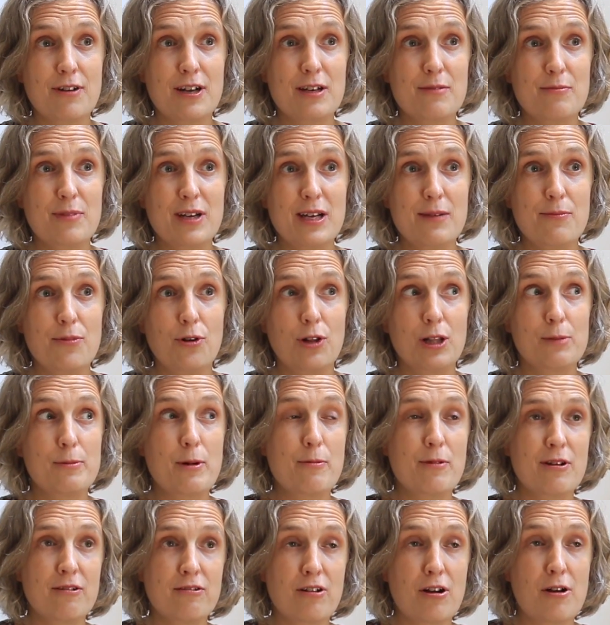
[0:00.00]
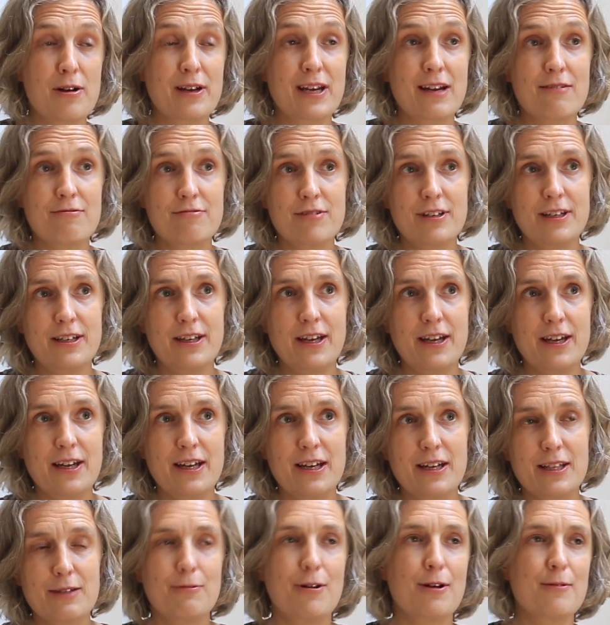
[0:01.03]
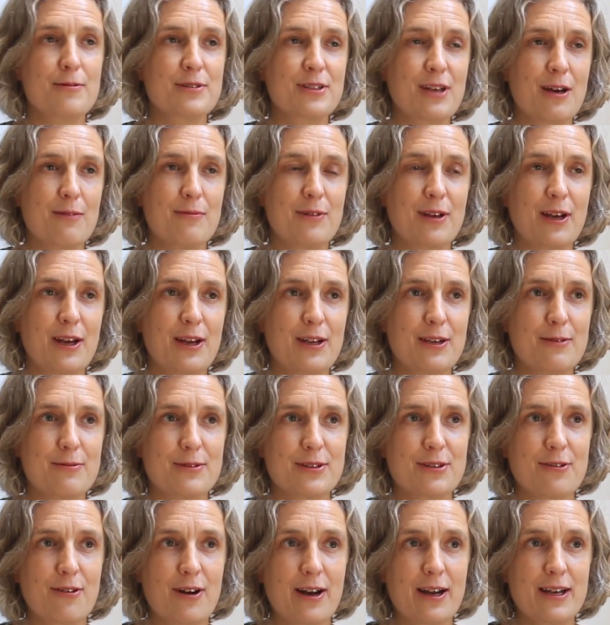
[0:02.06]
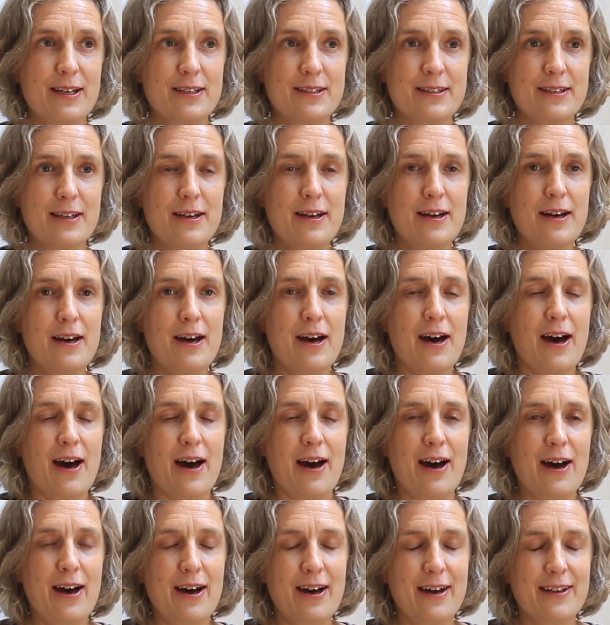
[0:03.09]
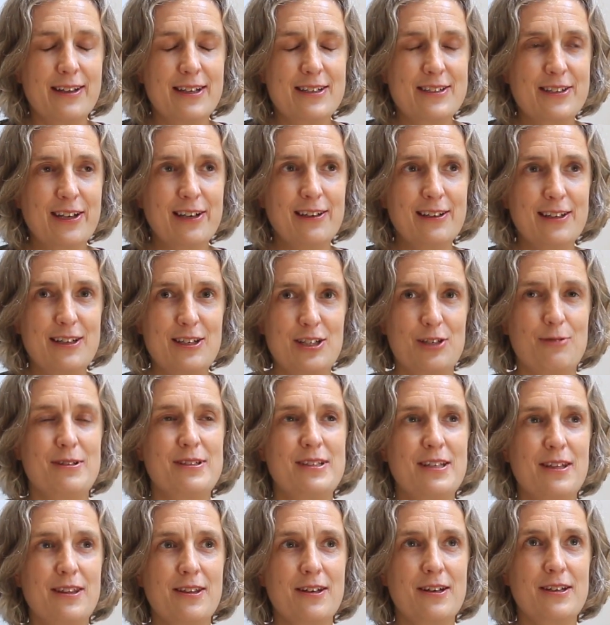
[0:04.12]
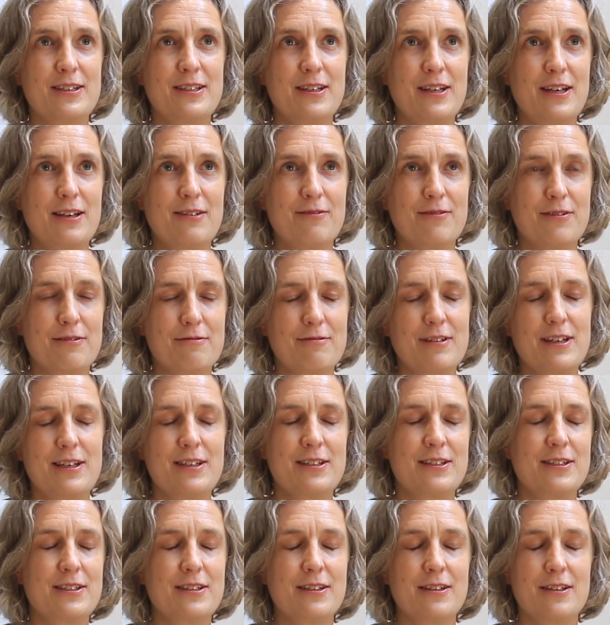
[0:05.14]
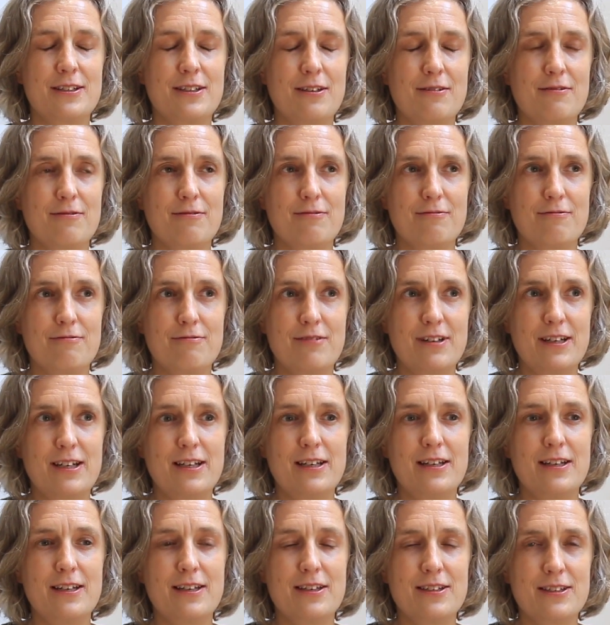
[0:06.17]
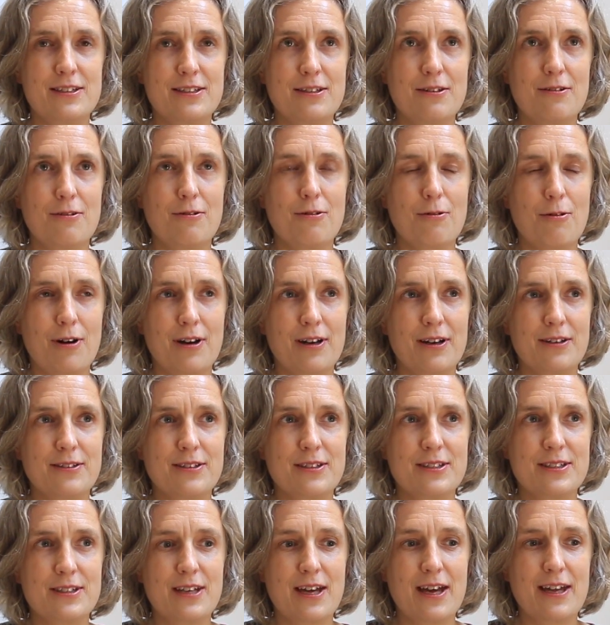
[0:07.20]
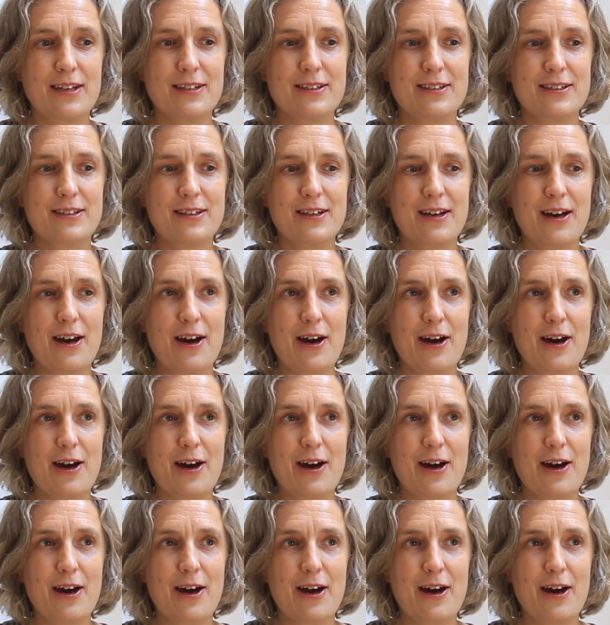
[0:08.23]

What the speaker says: or 8 people. We were growing every year, the work was coming in, it was great. And then suddenly in 2013, for reasons that I don't really still quite understand,